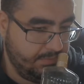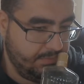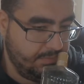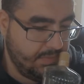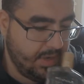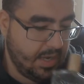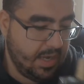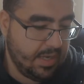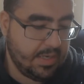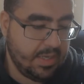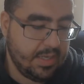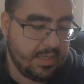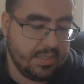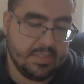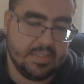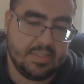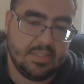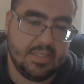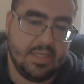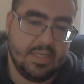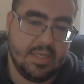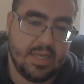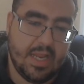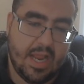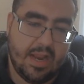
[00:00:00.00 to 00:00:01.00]
I kind of
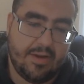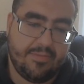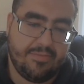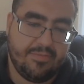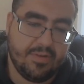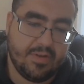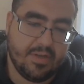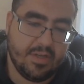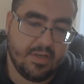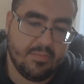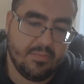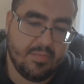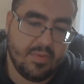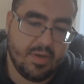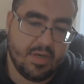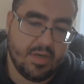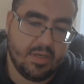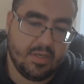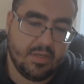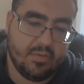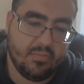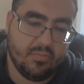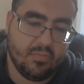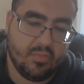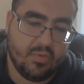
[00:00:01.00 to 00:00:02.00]
see an African
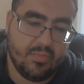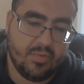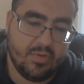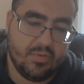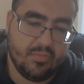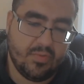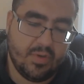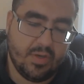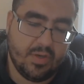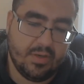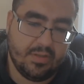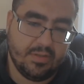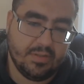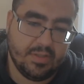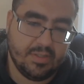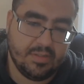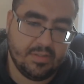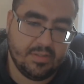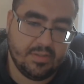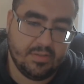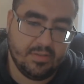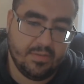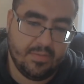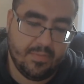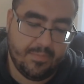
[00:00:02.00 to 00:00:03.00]
American woman wearing
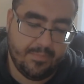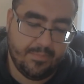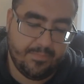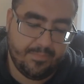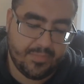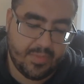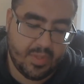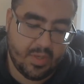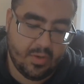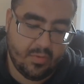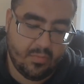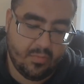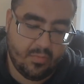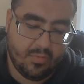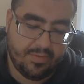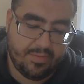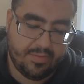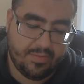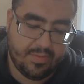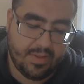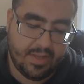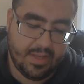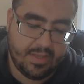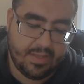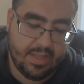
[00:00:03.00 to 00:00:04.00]
this with
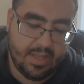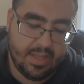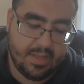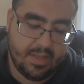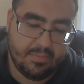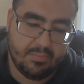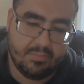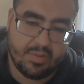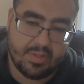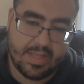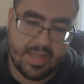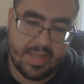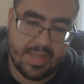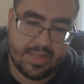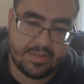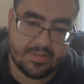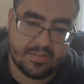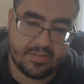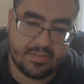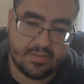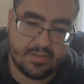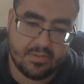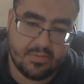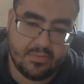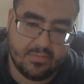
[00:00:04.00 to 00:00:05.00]
like a black
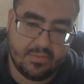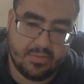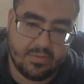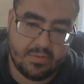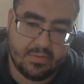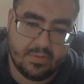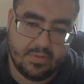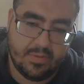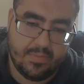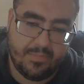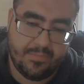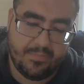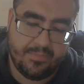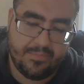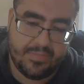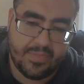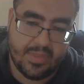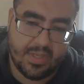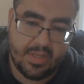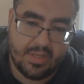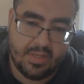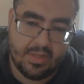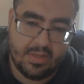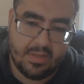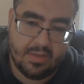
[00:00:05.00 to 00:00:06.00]
suit,
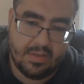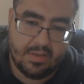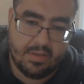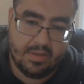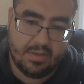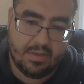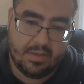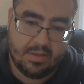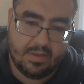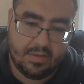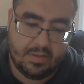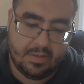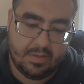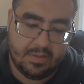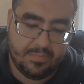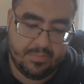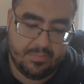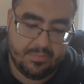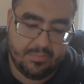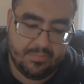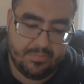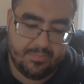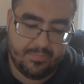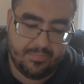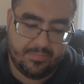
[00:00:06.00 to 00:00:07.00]

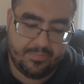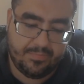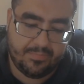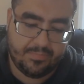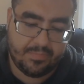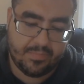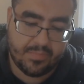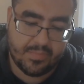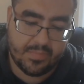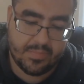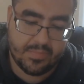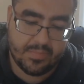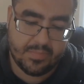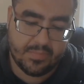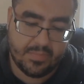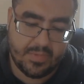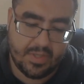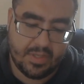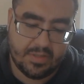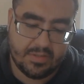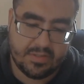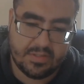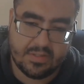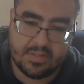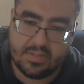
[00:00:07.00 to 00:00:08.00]
um,
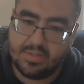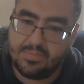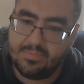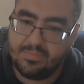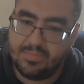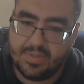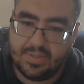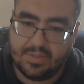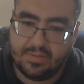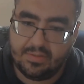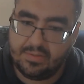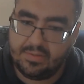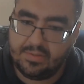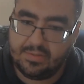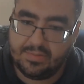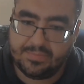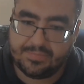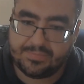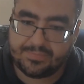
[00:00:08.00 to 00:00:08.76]
slim build.